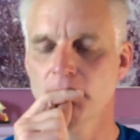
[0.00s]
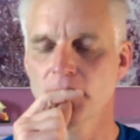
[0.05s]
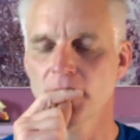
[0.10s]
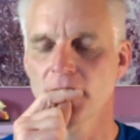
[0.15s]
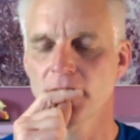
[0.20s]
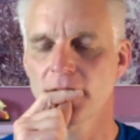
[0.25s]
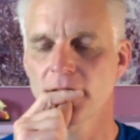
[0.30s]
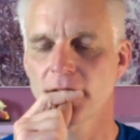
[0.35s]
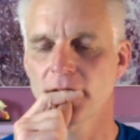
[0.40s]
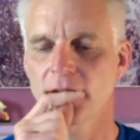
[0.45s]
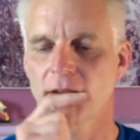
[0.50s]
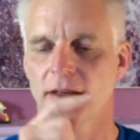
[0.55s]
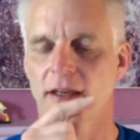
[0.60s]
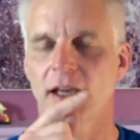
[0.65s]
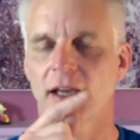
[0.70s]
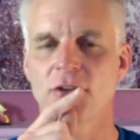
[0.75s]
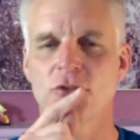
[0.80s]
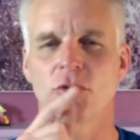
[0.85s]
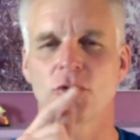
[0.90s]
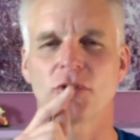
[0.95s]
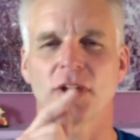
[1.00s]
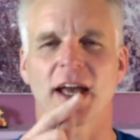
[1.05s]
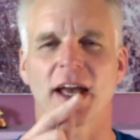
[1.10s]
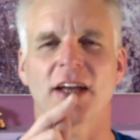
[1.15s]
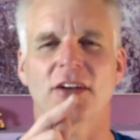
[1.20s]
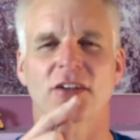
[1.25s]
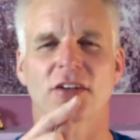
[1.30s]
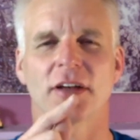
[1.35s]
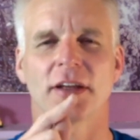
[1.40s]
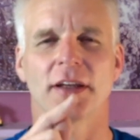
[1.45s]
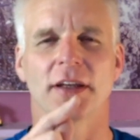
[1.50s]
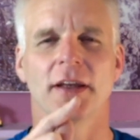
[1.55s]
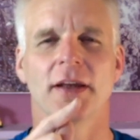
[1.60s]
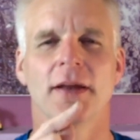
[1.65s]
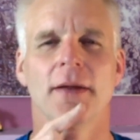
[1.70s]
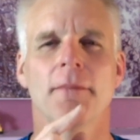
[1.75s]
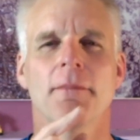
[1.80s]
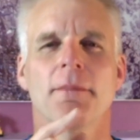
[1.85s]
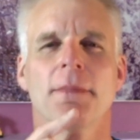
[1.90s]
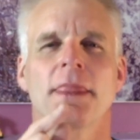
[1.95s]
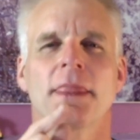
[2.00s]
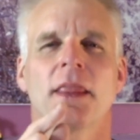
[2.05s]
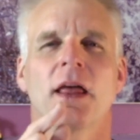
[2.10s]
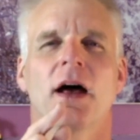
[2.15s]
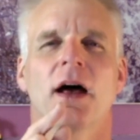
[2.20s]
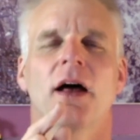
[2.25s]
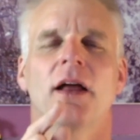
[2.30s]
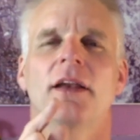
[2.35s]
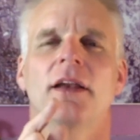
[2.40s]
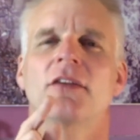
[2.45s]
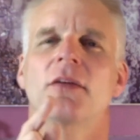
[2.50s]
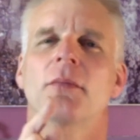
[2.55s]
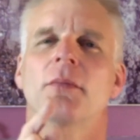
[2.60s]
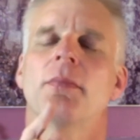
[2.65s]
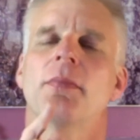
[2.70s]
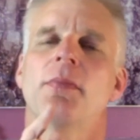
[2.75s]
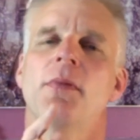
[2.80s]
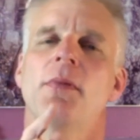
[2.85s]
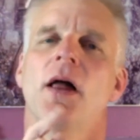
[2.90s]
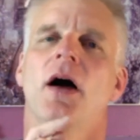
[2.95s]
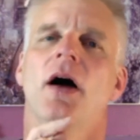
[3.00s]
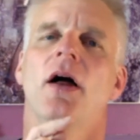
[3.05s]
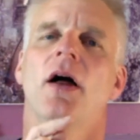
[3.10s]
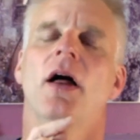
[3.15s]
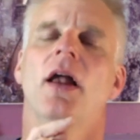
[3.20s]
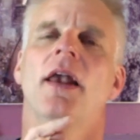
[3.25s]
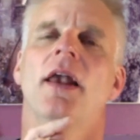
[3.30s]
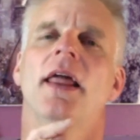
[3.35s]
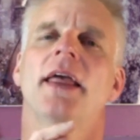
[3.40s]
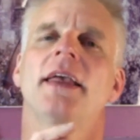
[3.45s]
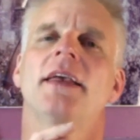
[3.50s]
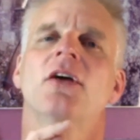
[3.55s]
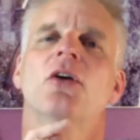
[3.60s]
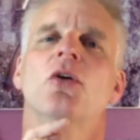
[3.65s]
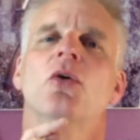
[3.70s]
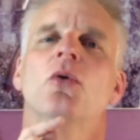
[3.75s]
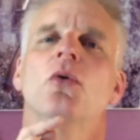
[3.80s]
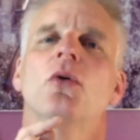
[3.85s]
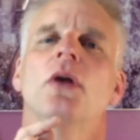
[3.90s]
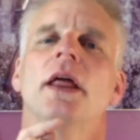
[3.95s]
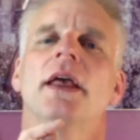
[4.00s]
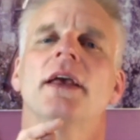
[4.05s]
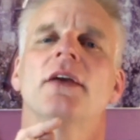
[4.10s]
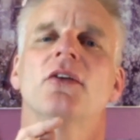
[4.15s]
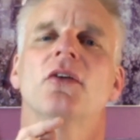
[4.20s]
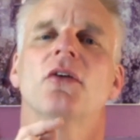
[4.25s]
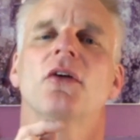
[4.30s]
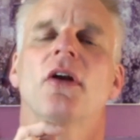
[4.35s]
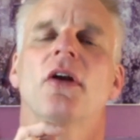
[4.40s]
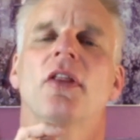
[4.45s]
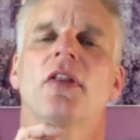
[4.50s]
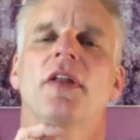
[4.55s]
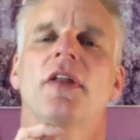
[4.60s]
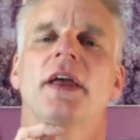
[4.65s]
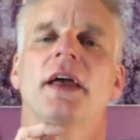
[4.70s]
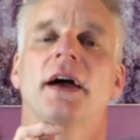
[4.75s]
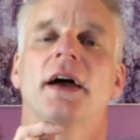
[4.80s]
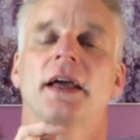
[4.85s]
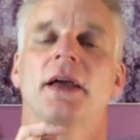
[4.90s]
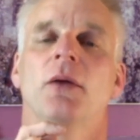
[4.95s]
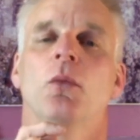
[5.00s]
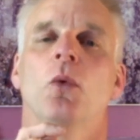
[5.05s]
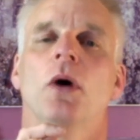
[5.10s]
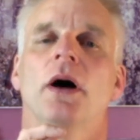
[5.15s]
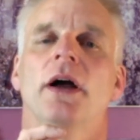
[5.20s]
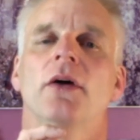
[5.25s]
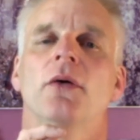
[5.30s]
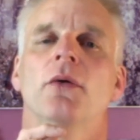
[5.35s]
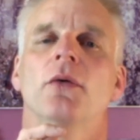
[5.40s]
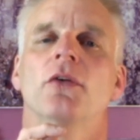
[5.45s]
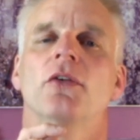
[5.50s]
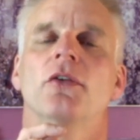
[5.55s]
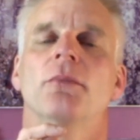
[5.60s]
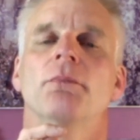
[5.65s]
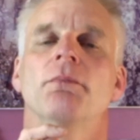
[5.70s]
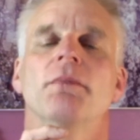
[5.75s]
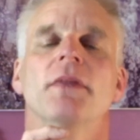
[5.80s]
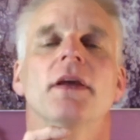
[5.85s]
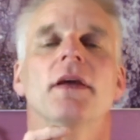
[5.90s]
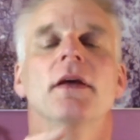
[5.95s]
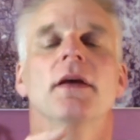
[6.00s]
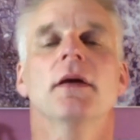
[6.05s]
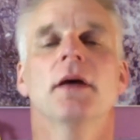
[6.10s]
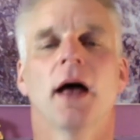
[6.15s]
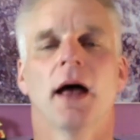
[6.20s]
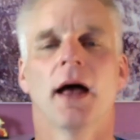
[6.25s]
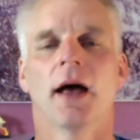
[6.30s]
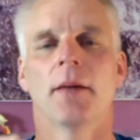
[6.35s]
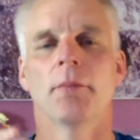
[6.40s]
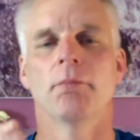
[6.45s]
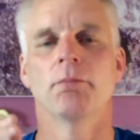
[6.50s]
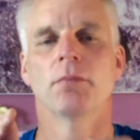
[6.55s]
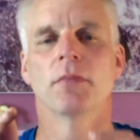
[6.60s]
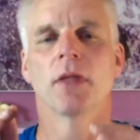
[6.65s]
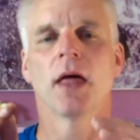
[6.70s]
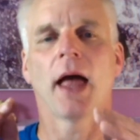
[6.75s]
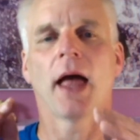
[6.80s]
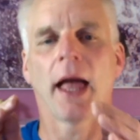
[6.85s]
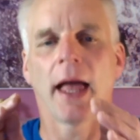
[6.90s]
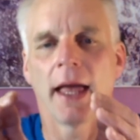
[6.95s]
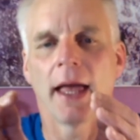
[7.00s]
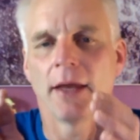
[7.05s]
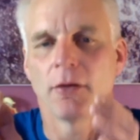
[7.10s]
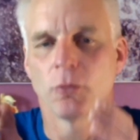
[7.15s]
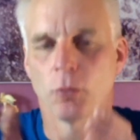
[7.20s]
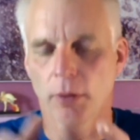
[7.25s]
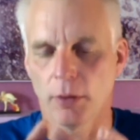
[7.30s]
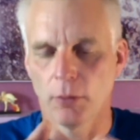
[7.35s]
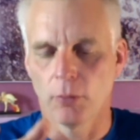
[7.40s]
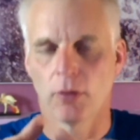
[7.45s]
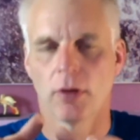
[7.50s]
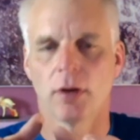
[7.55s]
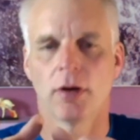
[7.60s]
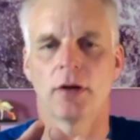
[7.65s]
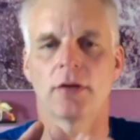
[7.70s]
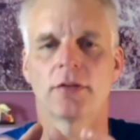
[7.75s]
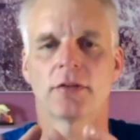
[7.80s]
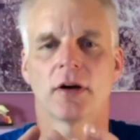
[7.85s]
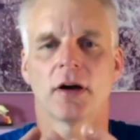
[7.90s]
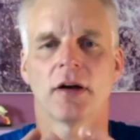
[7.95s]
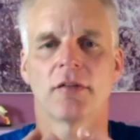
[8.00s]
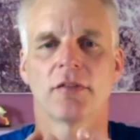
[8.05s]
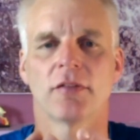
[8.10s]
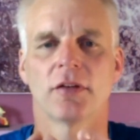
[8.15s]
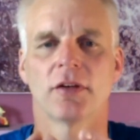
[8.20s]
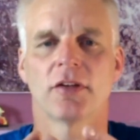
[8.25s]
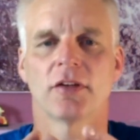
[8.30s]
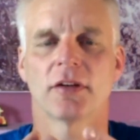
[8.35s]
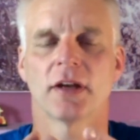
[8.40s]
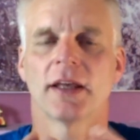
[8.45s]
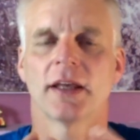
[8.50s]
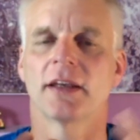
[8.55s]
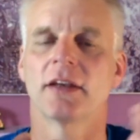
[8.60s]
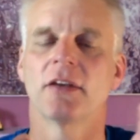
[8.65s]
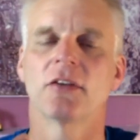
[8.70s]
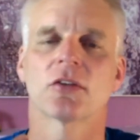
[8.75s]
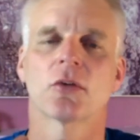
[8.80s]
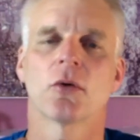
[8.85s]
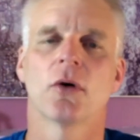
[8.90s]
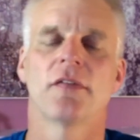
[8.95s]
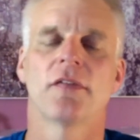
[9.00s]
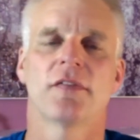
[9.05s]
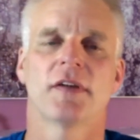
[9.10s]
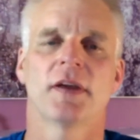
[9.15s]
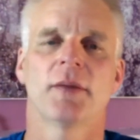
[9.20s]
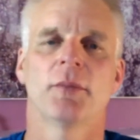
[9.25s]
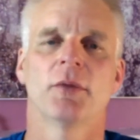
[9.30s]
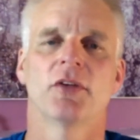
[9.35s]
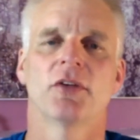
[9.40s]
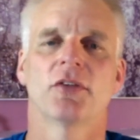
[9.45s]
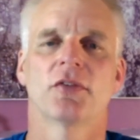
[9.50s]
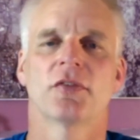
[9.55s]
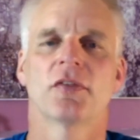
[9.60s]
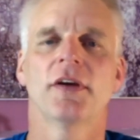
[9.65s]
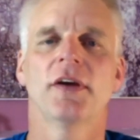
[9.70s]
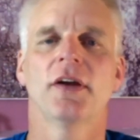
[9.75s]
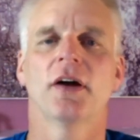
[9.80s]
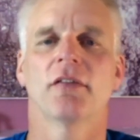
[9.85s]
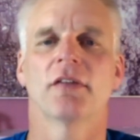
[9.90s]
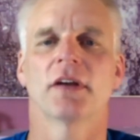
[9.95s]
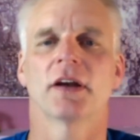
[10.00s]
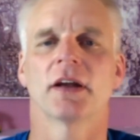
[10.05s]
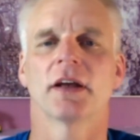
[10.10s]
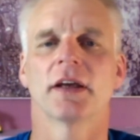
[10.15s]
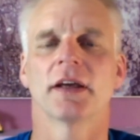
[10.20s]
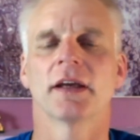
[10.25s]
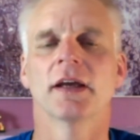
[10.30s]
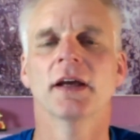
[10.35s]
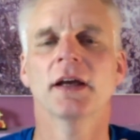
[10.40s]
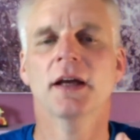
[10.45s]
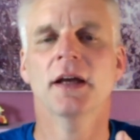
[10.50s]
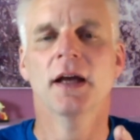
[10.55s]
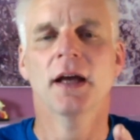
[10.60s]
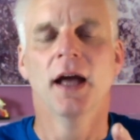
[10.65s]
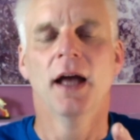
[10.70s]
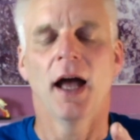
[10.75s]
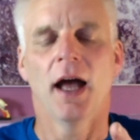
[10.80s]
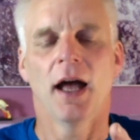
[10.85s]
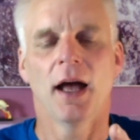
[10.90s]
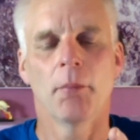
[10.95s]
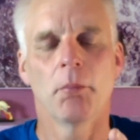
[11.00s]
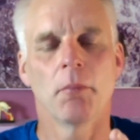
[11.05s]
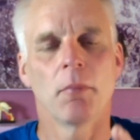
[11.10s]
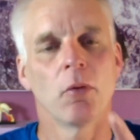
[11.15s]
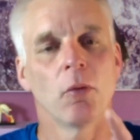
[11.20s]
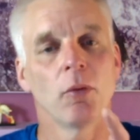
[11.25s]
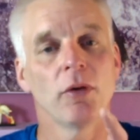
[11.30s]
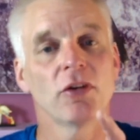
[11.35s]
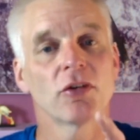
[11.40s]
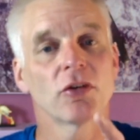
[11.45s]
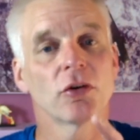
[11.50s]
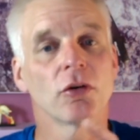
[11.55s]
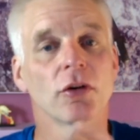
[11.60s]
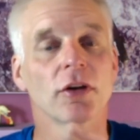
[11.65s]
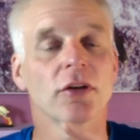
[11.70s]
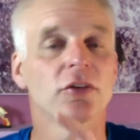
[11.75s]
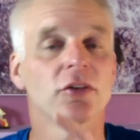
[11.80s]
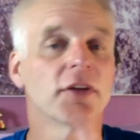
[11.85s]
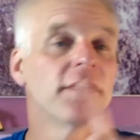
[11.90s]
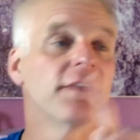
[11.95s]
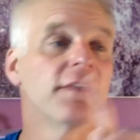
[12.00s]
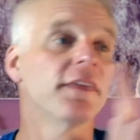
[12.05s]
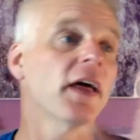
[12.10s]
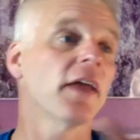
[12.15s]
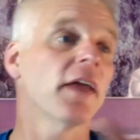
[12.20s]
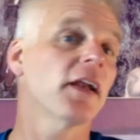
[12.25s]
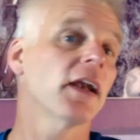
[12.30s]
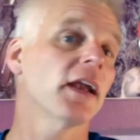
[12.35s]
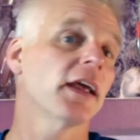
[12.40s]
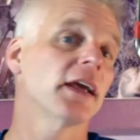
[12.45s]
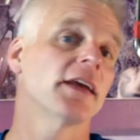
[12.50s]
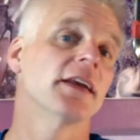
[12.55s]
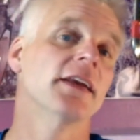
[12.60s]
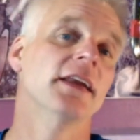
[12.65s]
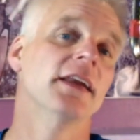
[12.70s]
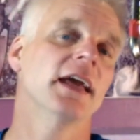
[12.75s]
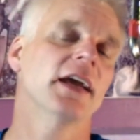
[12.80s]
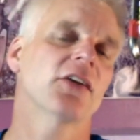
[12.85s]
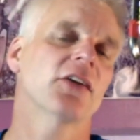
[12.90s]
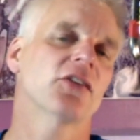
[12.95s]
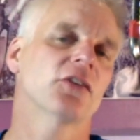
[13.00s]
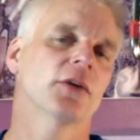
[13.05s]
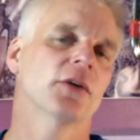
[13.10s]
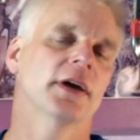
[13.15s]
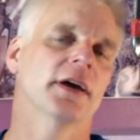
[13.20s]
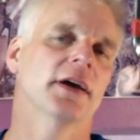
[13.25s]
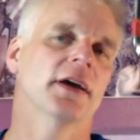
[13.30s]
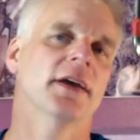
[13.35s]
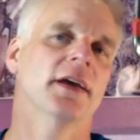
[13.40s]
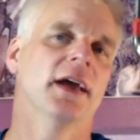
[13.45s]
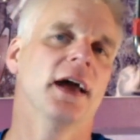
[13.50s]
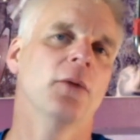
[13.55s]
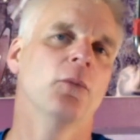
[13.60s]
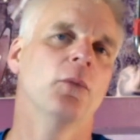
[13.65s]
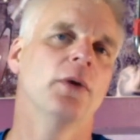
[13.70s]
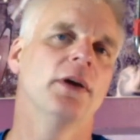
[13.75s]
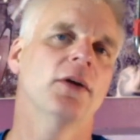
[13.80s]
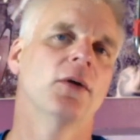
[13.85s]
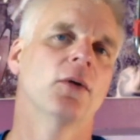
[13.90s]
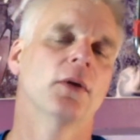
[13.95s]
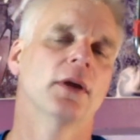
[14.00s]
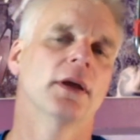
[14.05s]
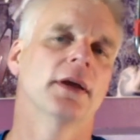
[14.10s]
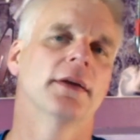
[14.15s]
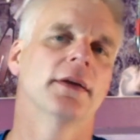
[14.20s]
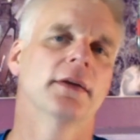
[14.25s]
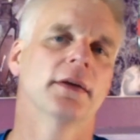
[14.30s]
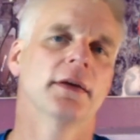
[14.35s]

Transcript: the case was actually there's a lake called Lake Dorothea in Wales, and we were diving this lake. It's quite a famous freediving lake, but we saw there's another lake next to it, and we call it